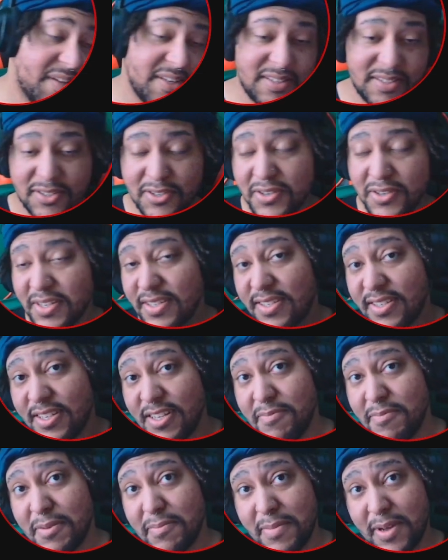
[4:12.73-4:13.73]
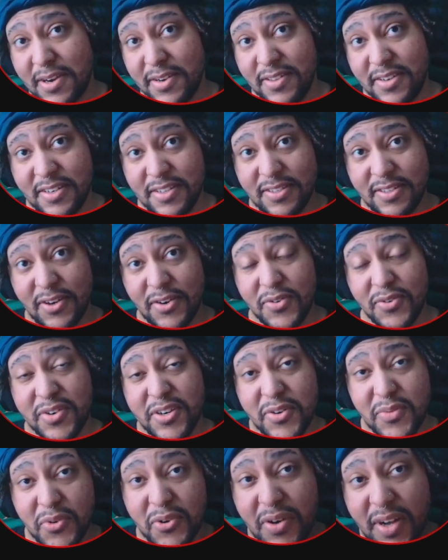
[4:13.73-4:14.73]
This dog is sleeping better than its
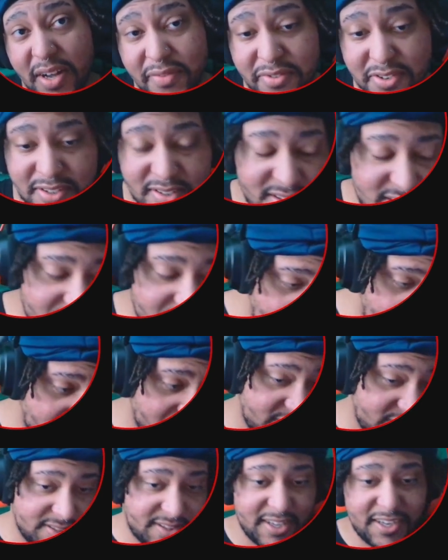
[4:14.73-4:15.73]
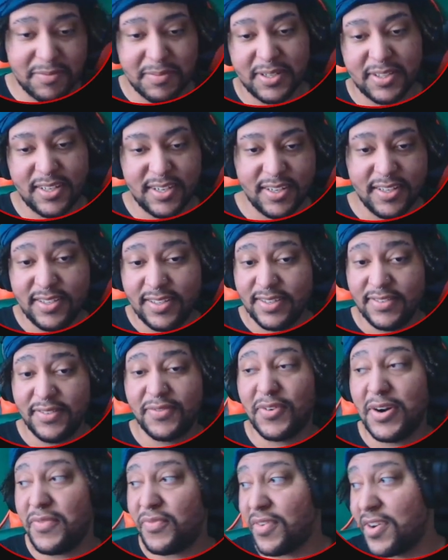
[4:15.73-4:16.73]
owner will ever sleep. I want you to think about that.
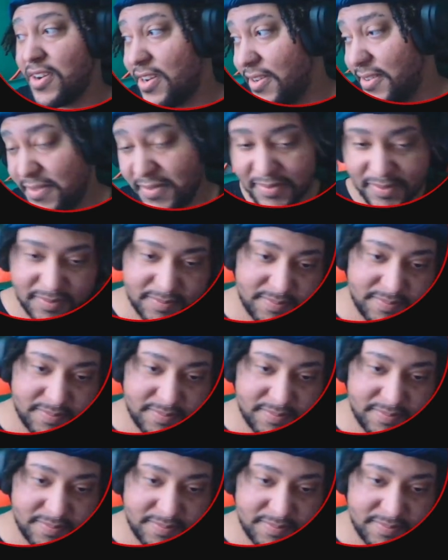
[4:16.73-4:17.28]
Rent free.